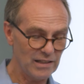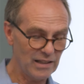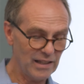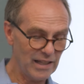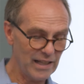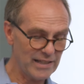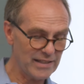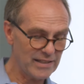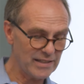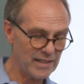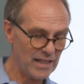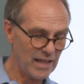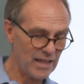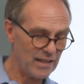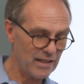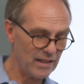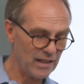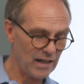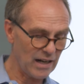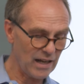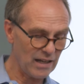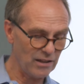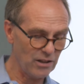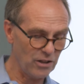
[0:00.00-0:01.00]
Let's say
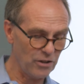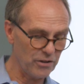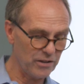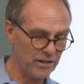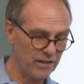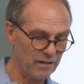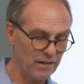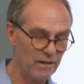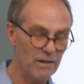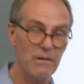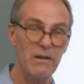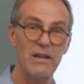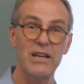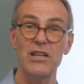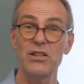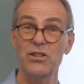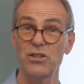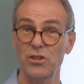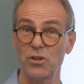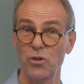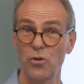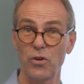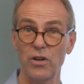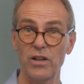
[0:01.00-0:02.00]
that I look
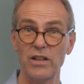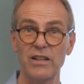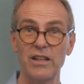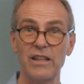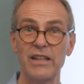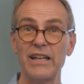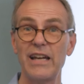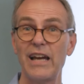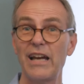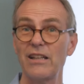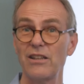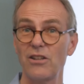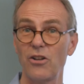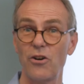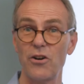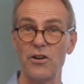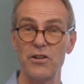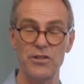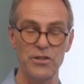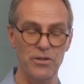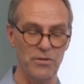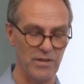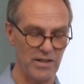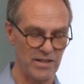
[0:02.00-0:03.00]
historically at
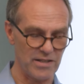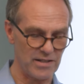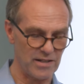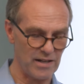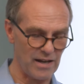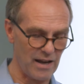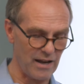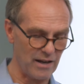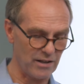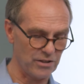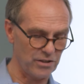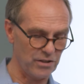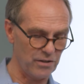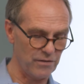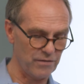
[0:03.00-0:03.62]
large US stocks.